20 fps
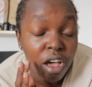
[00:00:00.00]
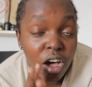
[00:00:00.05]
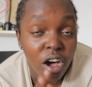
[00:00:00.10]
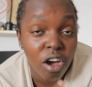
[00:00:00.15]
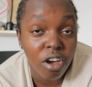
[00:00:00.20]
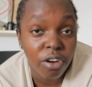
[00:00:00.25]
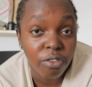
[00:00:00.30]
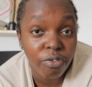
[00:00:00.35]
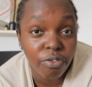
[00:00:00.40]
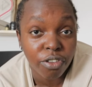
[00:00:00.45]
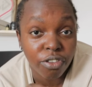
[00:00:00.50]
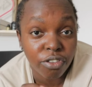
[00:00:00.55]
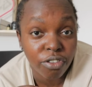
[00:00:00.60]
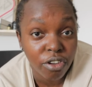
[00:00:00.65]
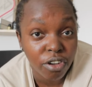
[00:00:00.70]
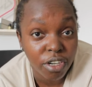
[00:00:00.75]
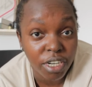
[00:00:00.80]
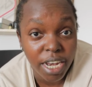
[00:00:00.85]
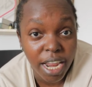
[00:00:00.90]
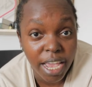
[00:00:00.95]
or if it's
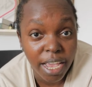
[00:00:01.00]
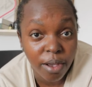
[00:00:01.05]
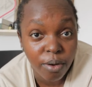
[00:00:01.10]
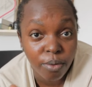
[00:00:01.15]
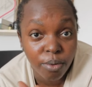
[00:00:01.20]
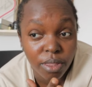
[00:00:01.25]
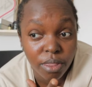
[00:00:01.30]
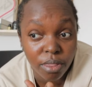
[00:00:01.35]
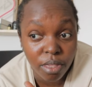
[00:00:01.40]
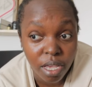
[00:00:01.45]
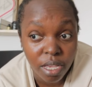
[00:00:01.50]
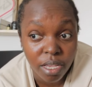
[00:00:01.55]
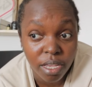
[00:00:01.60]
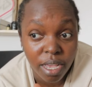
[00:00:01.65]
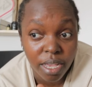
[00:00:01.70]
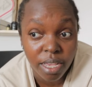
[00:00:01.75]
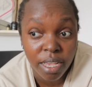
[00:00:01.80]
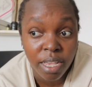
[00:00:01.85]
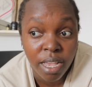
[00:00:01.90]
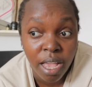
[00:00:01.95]
not like with
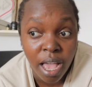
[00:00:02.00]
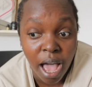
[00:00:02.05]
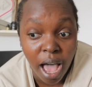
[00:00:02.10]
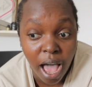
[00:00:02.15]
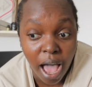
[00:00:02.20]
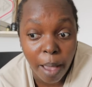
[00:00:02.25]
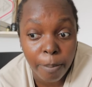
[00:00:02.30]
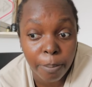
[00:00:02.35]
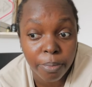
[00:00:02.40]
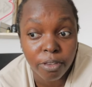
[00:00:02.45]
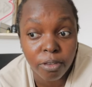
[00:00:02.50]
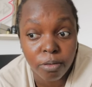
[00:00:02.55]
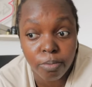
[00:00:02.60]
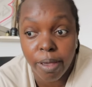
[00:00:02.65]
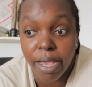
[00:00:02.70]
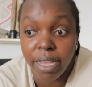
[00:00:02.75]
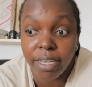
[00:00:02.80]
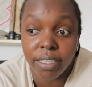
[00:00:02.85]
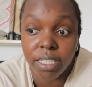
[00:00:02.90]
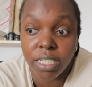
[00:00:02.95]
herb
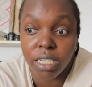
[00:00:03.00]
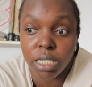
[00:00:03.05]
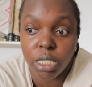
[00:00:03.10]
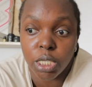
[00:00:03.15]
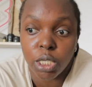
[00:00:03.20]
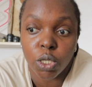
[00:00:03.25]
spices.